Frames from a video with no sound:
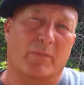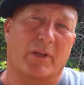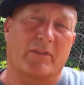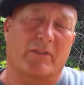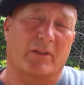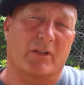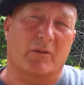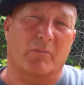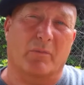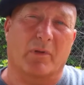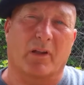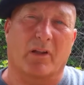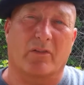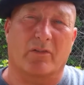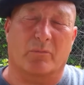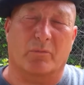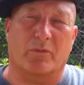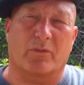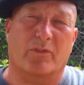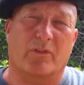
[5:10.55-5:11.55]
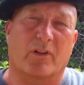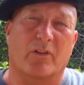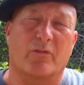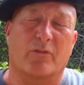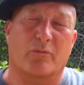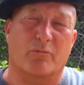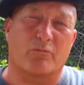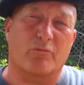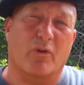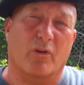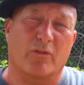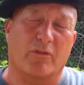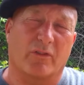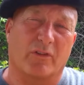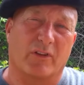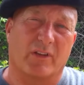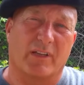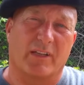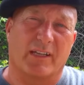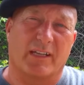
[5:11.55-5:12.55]
Basically the plant will start to rot
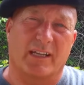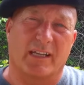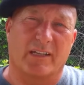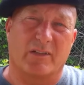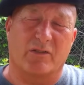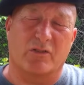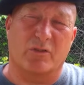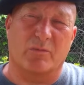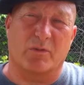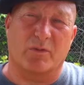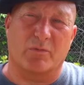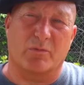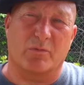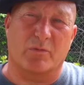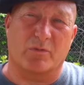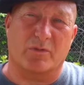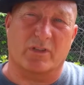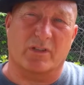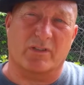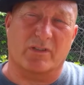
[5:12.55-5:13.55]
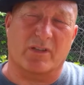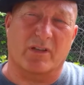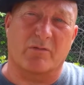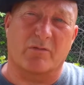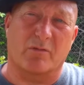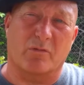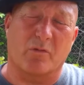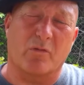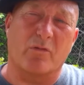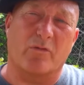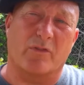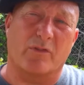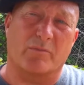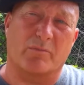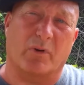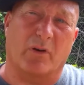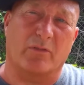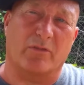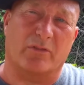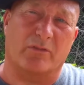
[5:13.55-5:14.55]
in too much water. So all of these
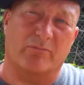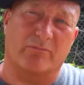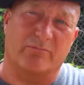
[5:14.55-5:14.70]
pots